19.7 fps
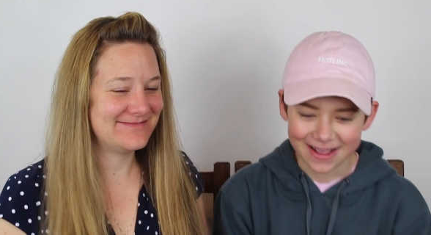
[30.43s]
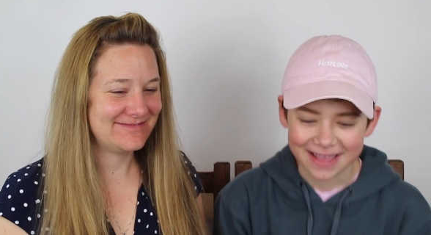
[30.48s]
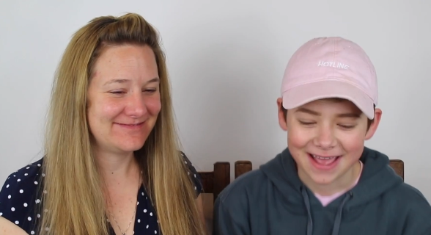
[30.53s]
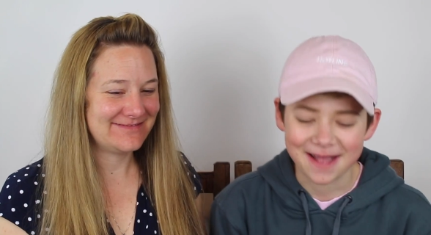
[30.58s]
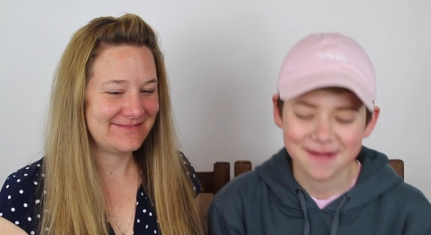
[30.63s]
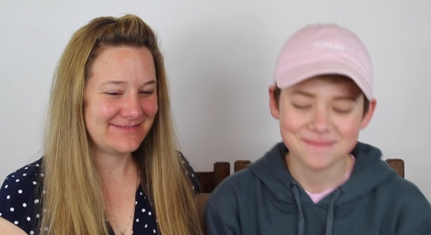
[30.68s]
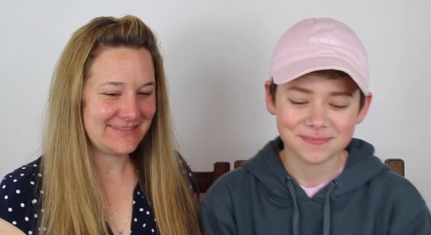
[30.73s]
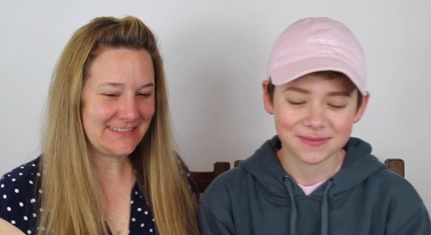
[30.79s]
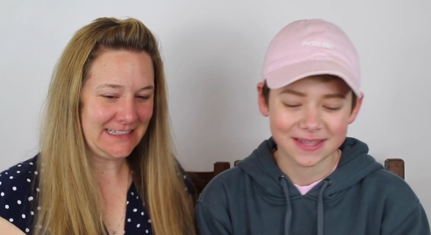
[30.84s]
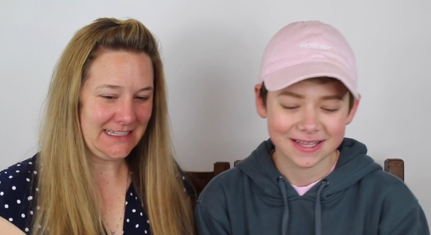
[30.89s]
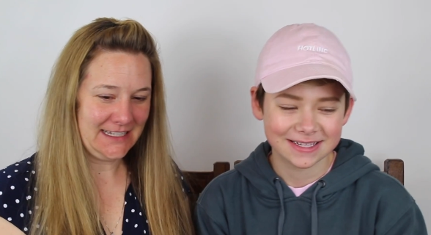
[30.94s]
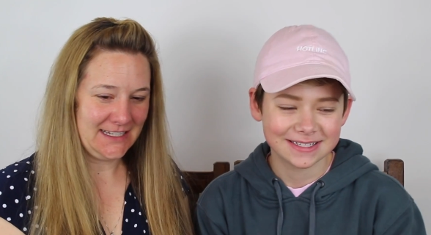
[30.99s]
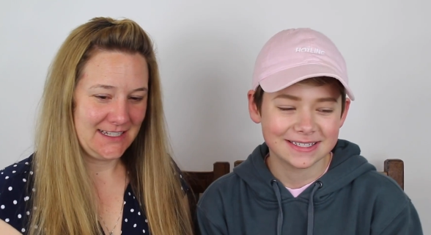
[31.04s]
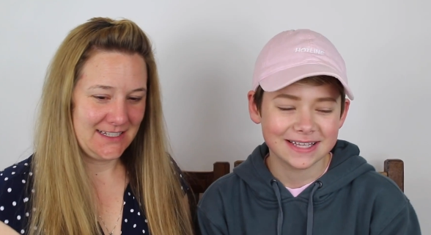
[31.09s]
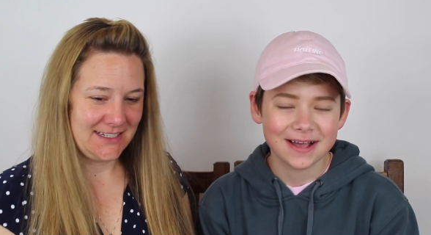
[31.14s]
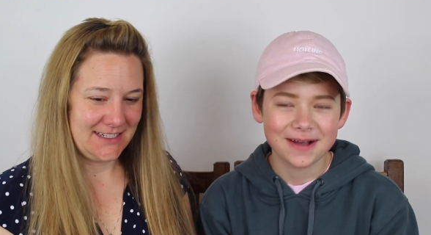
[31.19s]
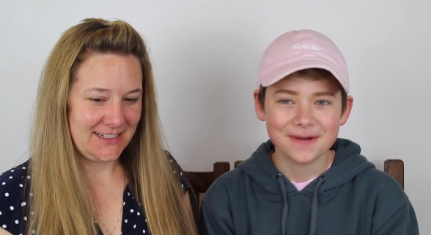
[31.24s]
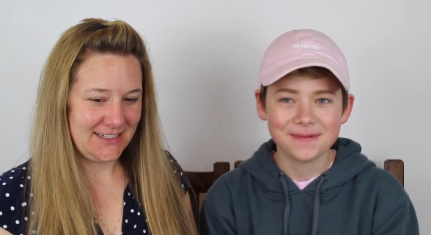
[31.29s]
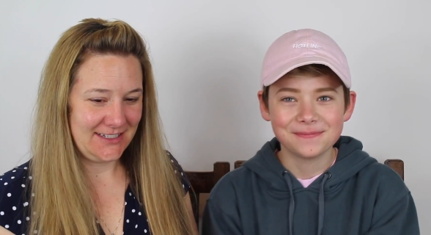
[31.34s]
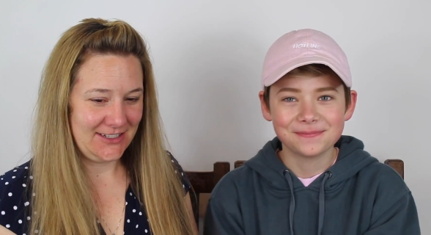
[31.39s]
Speaker 1: Okay,
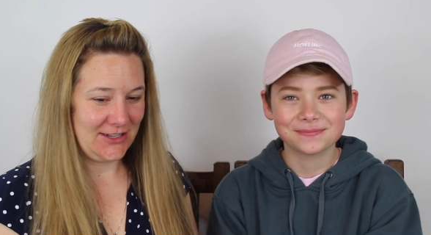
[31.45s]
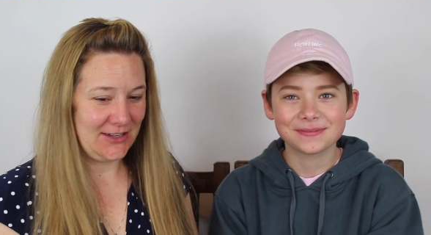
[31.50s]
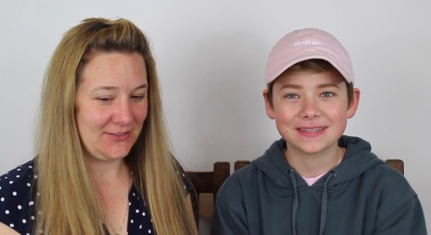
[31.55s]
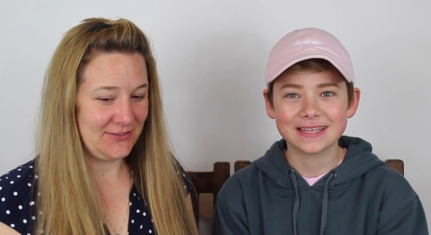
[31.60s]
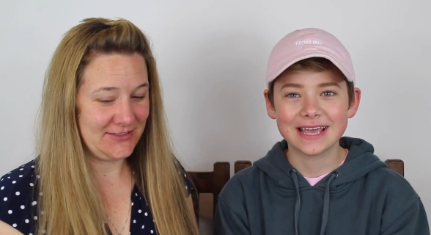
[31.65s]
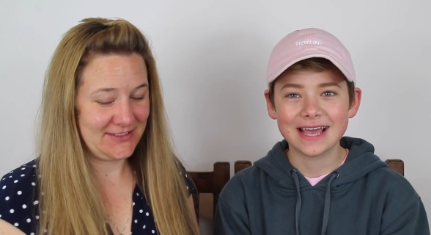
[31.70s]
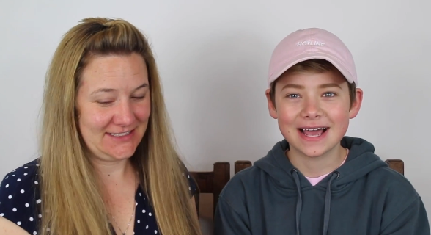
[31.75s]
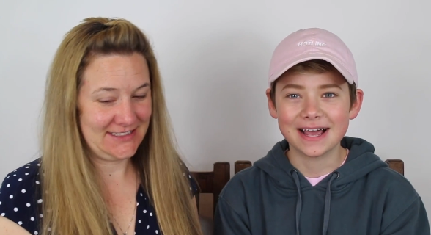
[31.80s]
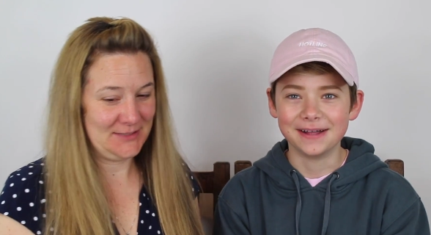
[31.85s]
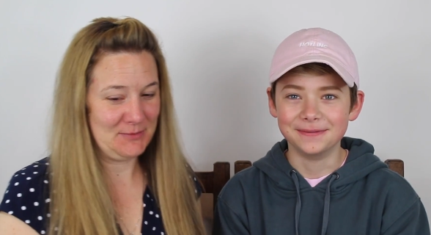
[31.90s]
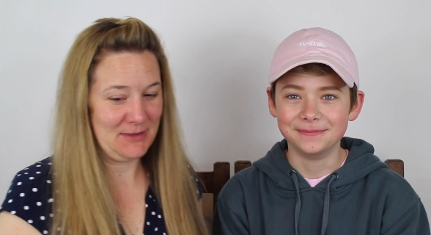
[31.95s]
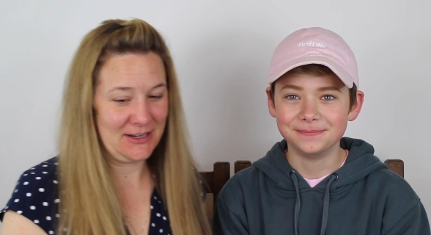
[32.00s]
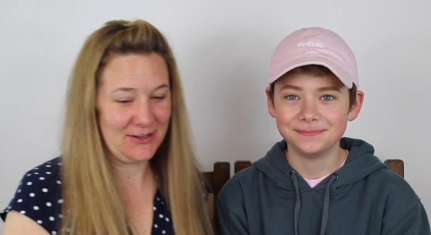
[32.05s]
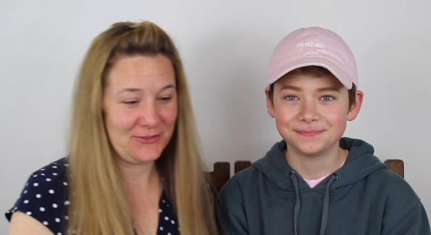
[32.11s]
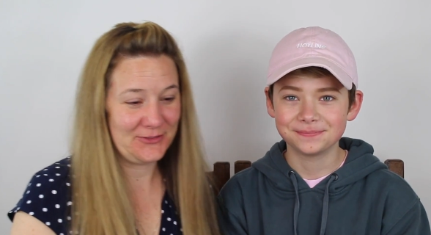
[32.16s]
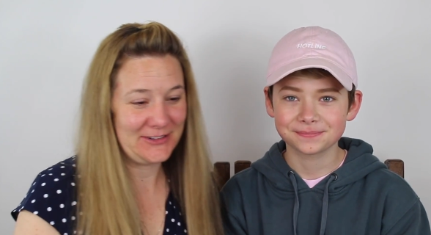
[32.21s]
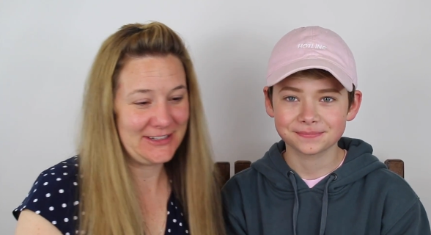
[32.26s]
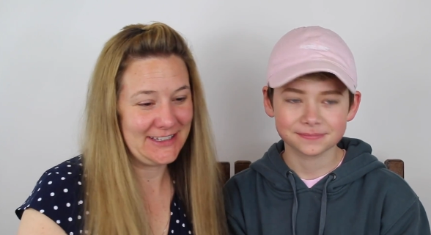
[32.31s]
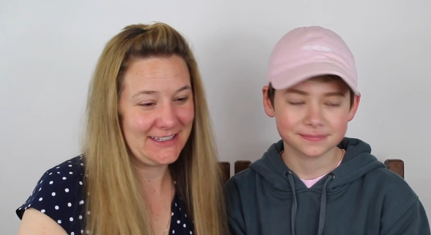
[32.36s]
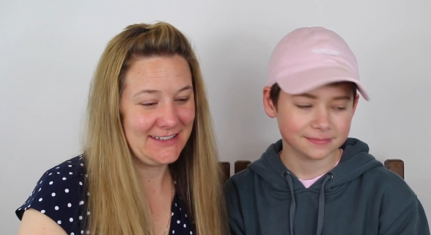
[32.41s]
so yeah. It's been
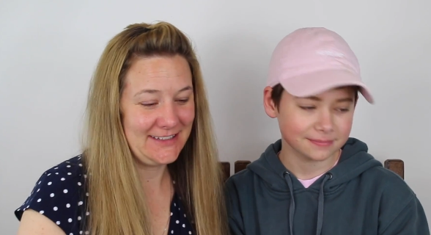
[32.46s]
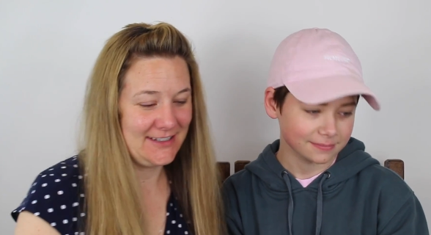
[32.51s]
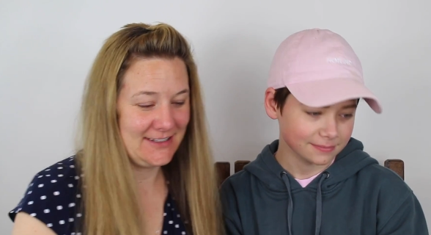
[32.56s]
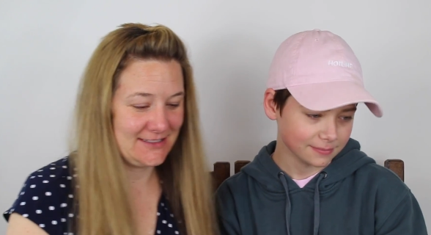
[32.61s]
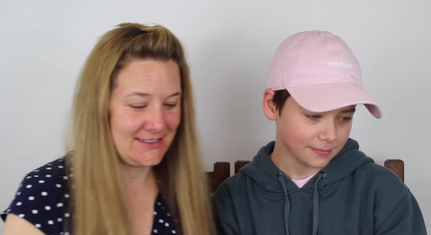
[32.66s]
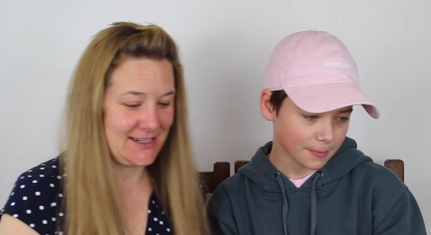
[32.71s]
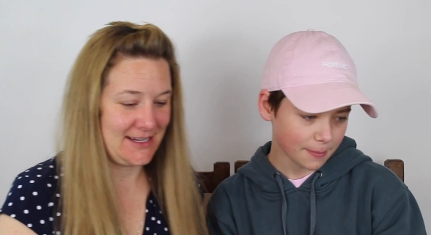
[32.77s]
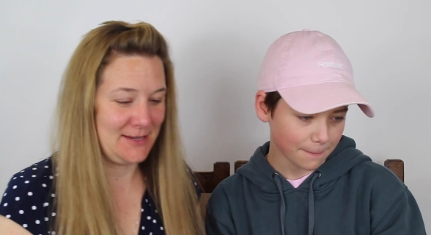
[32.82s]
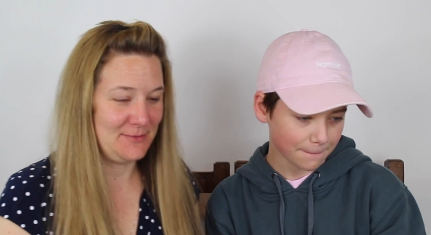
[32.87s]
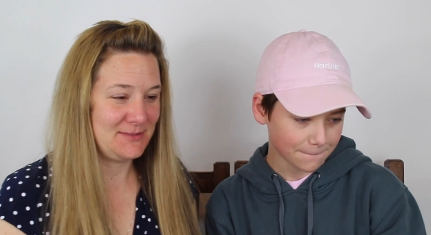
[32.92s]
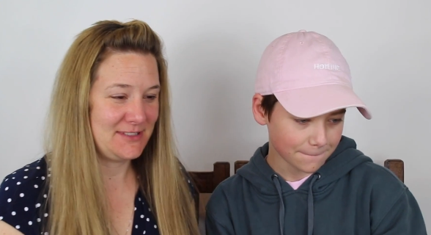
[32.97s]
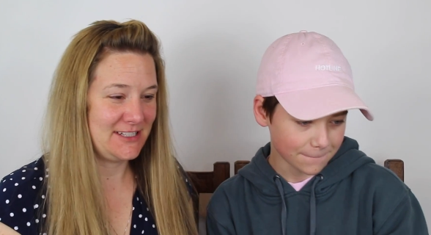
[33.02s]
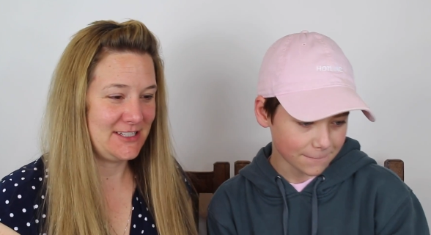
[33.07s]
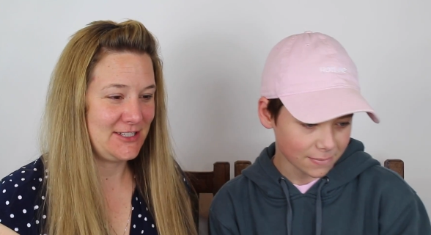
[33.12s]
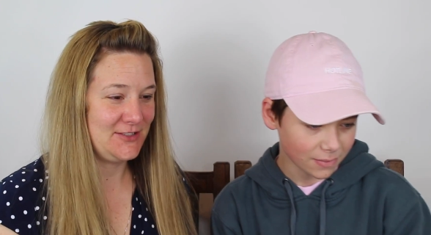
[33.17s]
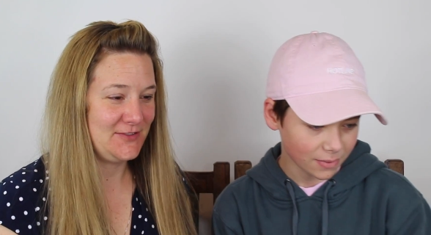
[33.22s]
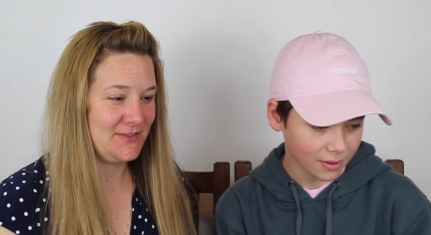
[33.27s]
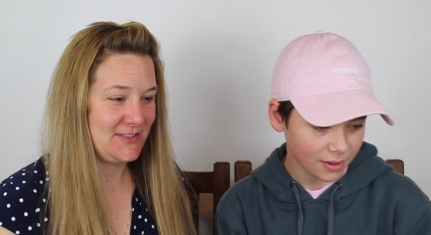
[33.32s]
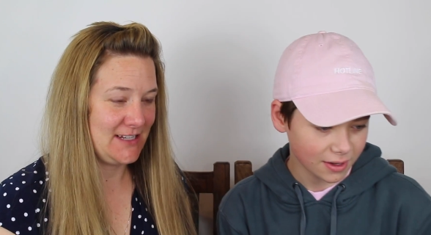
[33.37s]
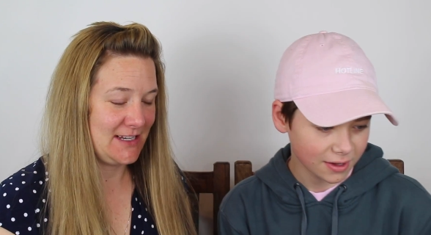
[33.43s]
a really long time
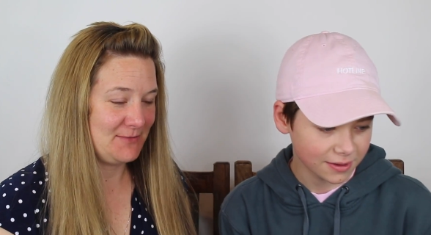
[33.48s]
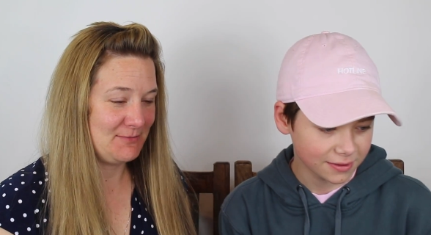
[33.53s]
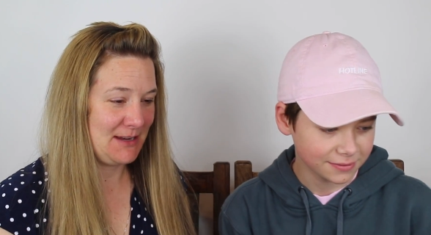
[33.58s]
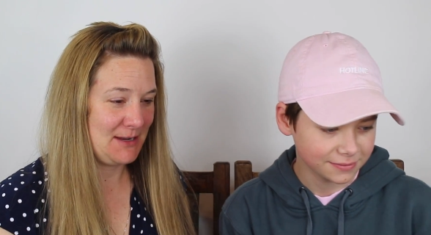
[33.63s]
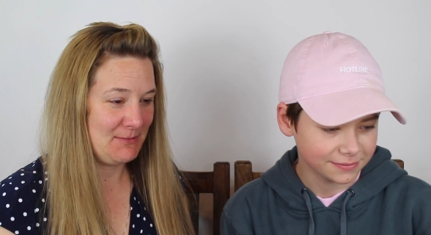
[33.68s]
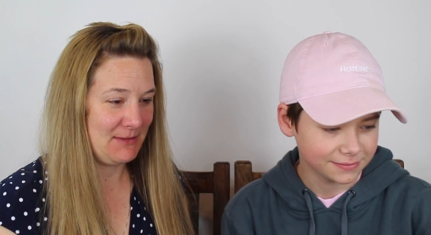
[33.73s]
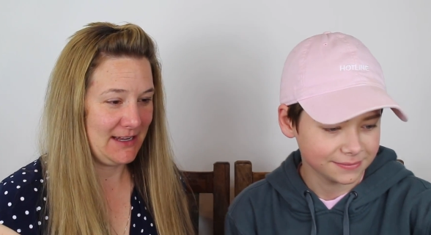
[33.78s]
since you've done my